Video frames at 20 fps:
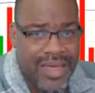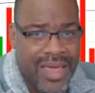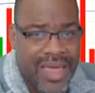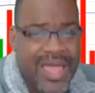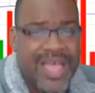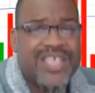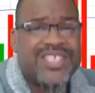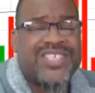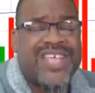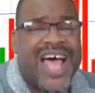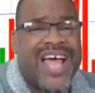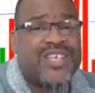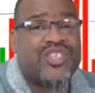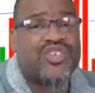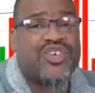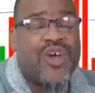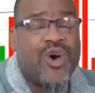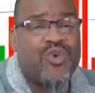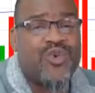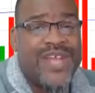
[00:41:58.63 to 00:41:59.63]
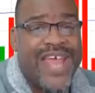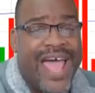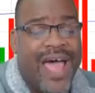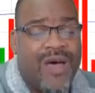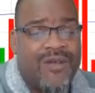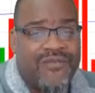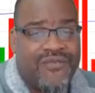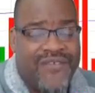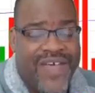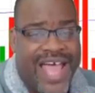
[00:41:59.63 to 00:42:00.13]
Stocks go
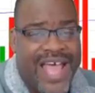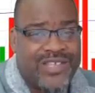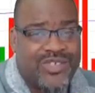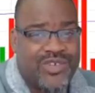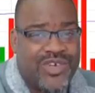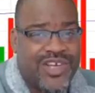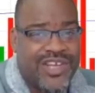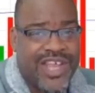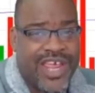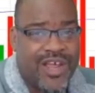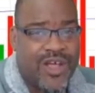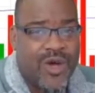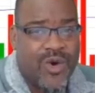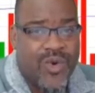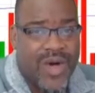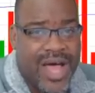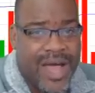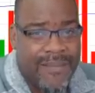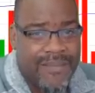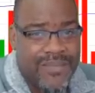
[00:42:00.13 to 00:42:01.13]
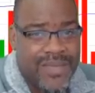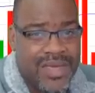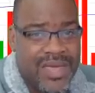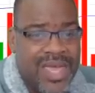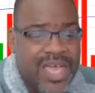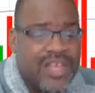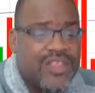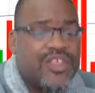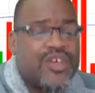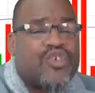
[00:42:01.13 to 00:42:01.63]
down faster than they go up.
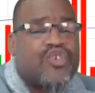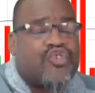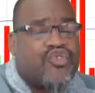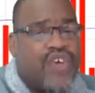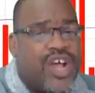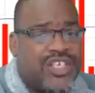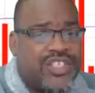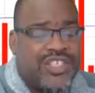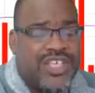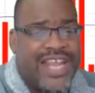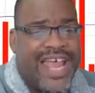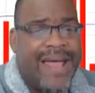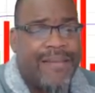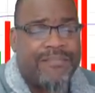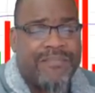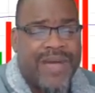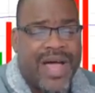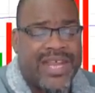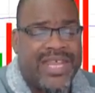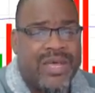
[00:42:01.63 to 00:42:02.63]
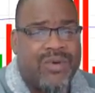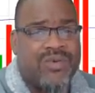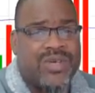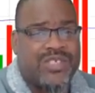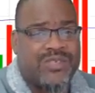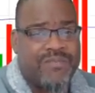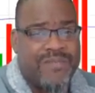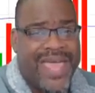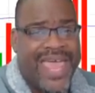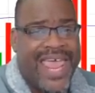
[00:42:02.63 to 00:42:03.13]
The crux of that money
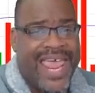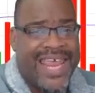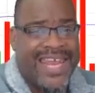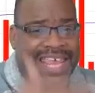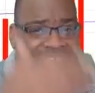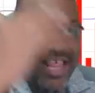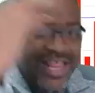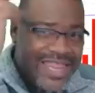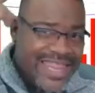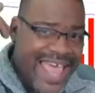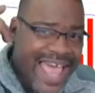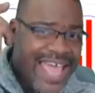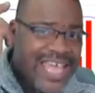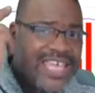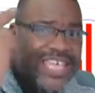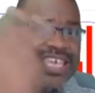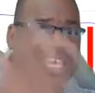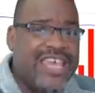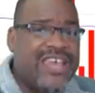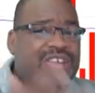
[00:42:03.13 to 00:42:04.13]
was made in that year,